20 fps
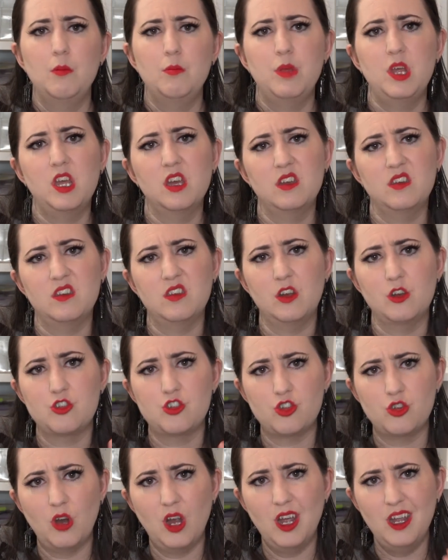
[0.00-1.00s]
because they're
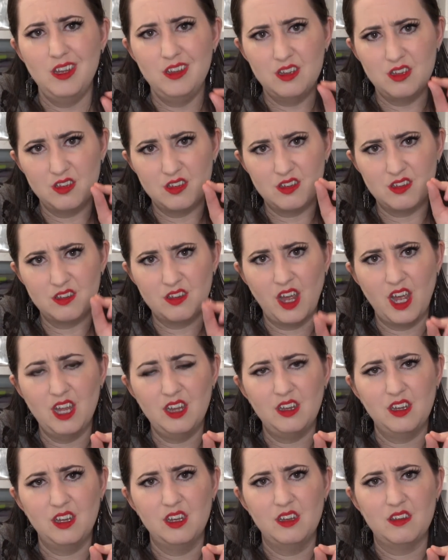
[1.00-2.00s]
trying to
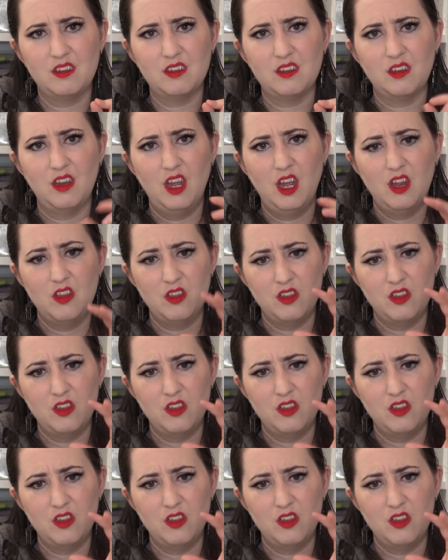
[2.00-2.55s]
silence